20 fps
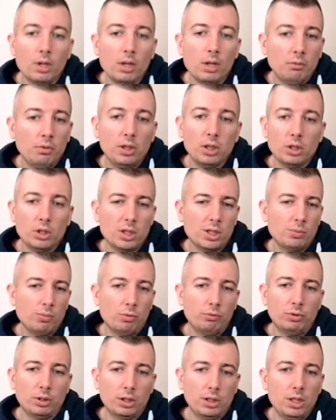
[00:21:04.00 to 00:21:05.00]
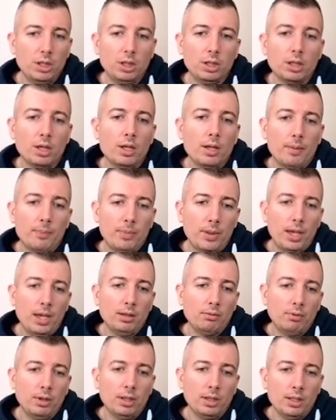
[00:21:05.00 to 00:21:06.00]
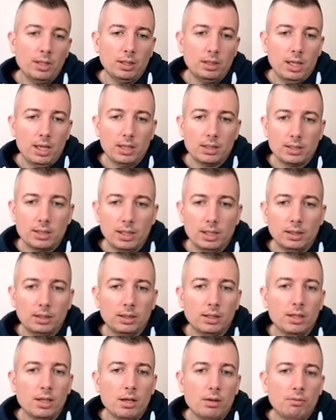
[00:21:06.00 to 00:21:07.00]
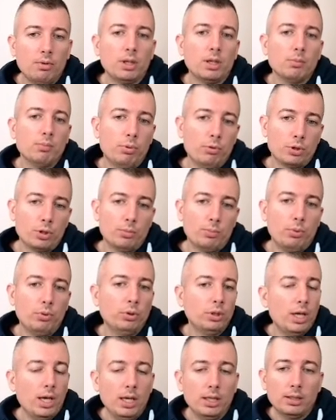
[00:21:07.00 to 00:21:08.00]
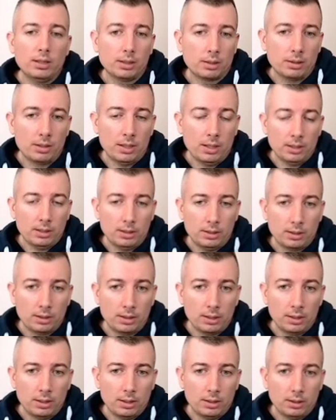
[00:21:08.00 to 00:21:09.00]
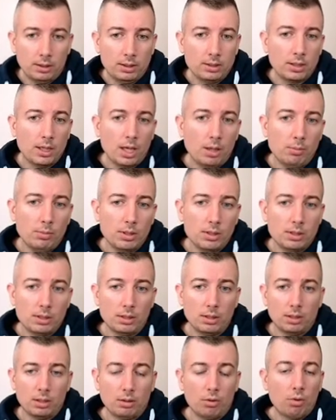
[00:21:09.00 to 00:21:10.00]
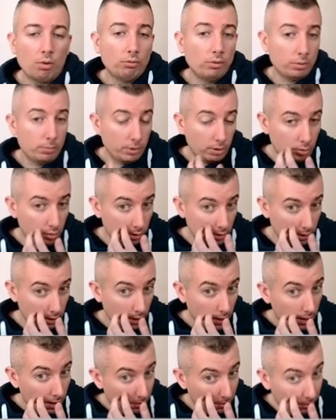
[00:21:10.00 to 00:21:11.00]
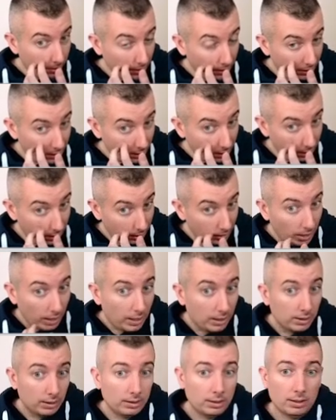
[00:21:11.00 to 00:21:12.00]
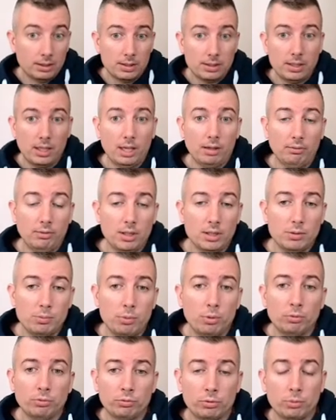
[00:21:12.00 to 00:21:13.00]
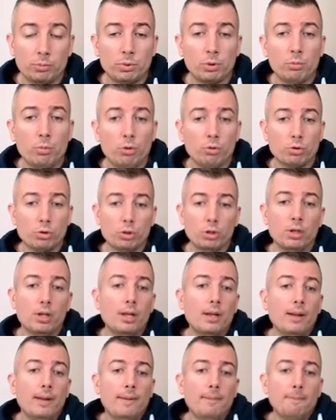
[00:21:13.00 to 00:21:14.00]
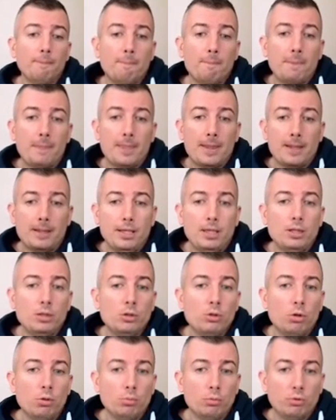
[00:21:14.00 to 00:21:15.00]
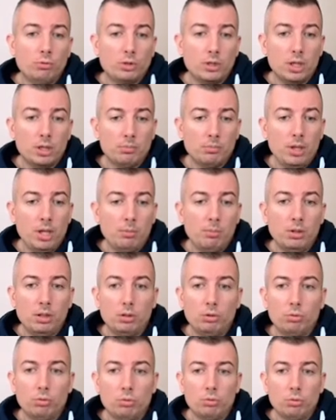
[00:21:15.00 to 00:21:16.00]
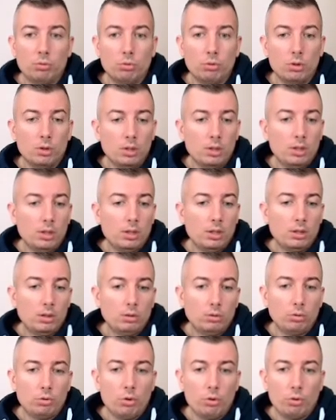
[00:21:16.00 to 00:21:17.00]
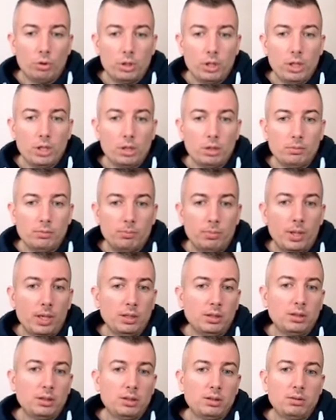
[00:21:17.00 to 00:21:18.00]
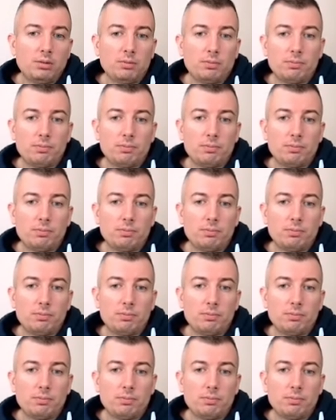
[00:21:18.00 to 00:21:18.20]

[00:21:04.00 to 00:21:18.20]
we can just move the king, and when he takes that, we can push the pawn, and this game is over because black can't save this pawn from promotion. There is no moves here. Maybe to go here, but